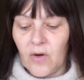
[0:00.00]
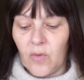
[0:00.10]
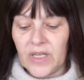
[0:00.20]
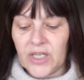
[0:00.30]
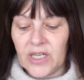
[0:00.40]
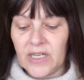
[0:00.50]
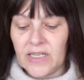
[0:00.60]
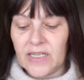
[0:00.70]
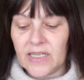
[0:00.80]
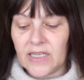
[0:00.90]
which
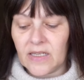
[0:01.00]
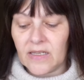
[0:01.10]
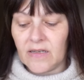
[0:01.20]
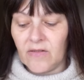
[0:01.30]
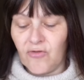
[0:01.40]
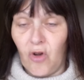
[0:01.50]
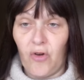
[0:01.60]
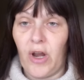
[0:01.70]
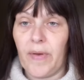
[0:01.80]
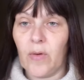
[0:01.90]
is
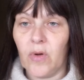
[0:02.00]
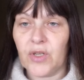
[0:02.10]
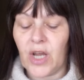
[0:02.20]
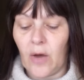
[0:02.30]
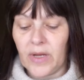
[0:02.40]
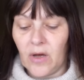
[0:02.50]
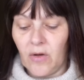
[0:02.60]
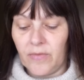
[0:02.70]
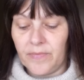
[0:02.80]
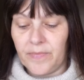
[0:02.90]
not knowing what's going
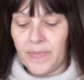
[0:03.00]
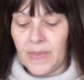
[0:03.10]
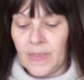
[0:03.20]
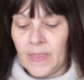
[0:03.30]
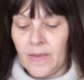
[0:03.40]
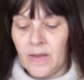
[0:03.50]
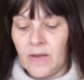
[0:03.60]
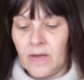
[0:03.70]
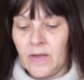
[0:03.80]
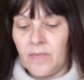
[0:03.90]
on.
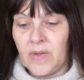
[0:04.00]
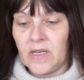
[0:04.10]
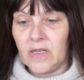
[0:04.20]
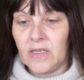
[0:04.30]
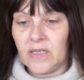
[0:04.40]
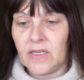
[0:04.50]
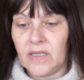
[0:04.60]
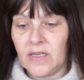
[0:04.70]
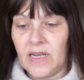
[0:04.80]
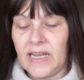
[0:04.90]

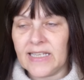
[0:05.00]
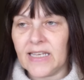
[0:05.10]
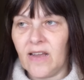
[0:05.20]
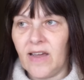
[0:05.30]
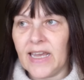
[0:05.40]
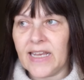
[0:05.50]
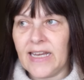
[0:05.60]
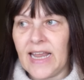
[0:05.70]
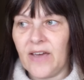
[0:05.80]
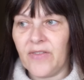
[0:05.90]
Because it's like
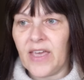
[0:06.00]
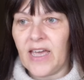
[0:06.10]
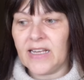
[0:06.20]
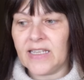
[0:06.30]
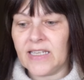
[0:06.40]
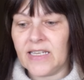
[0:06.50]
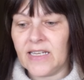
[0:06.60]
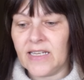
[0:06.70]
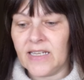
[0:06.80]
now that...